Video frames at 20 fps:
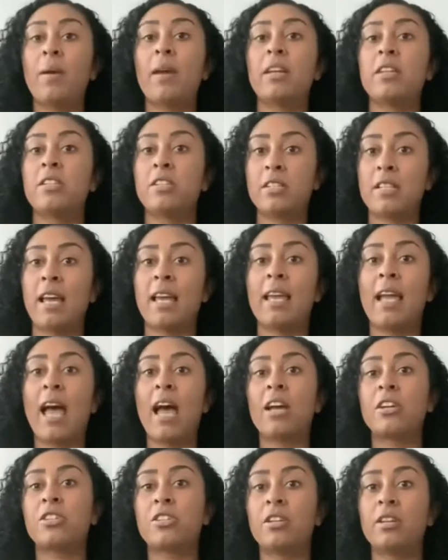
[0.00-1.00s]
just take
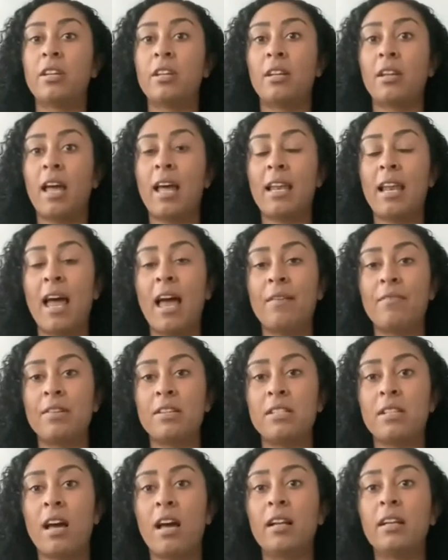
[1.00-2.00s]
action and have it
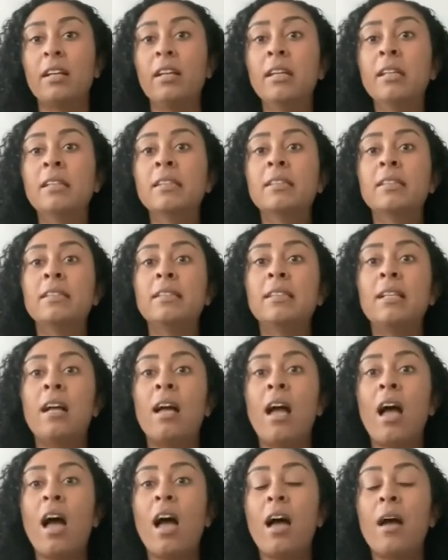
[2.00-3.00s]
done.
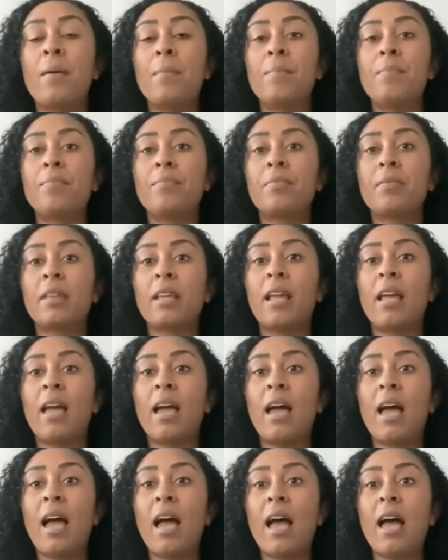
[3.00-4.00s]
And
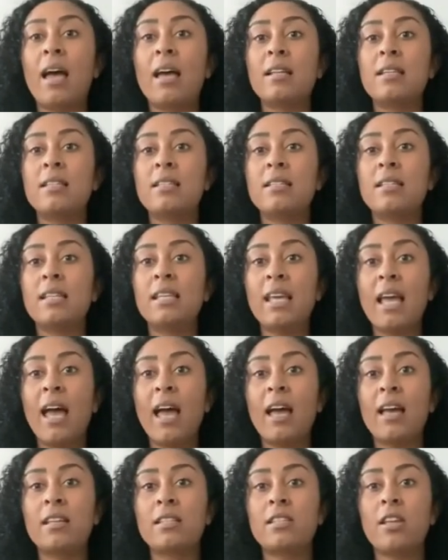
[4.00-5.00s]

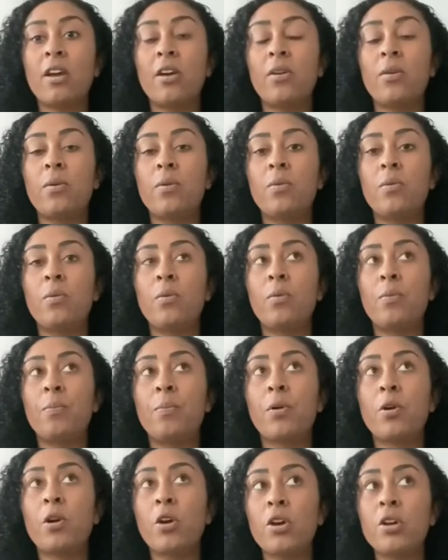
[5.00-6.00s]
yeah, so
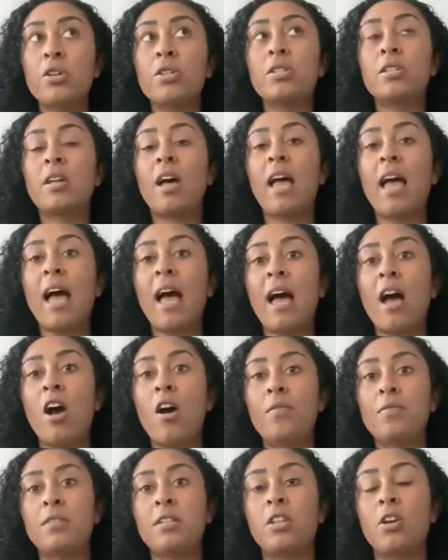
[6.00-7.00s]
because I,
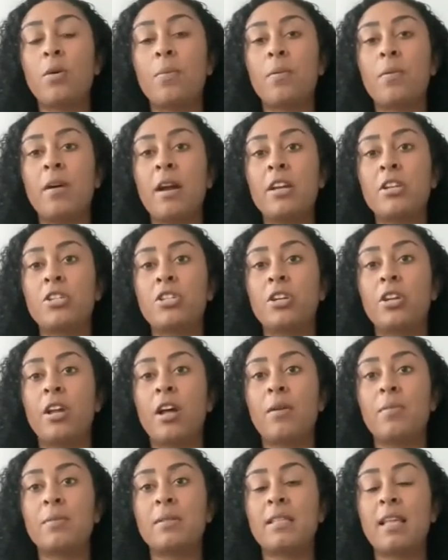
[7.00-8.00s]
after the operation, I
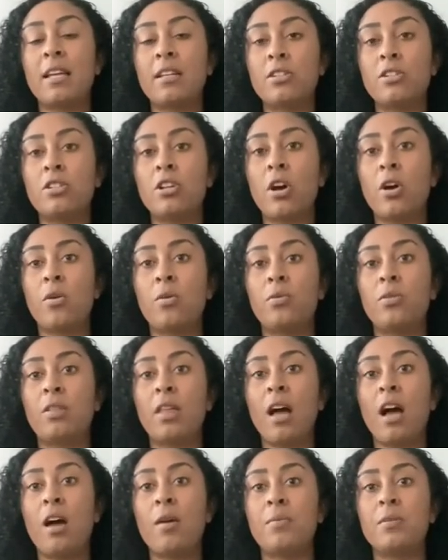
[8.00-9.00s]
was then told that
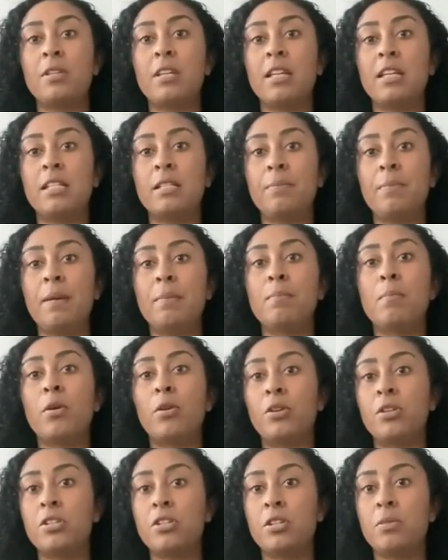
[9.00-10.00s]
I would need to be
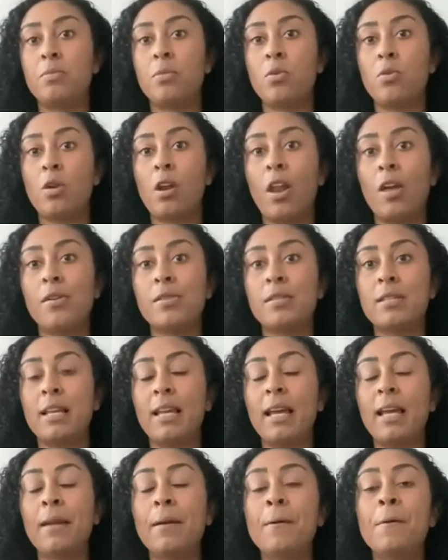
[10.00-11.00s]
monitored more closely.